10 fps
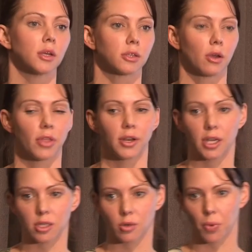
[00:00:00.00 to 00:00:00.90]
So the
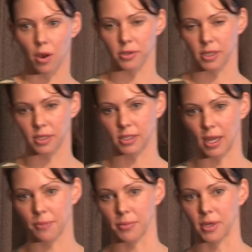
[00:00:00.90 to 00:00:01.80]
National Policy
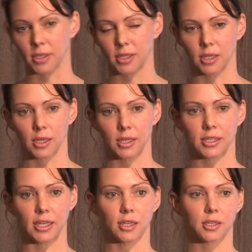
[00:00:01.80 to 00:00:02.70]
Statement essentially
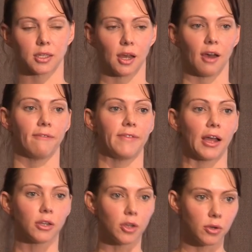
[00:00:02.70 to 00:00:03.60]
sets uh,
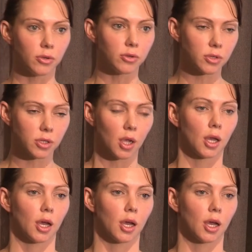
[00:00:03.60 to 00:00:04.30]
values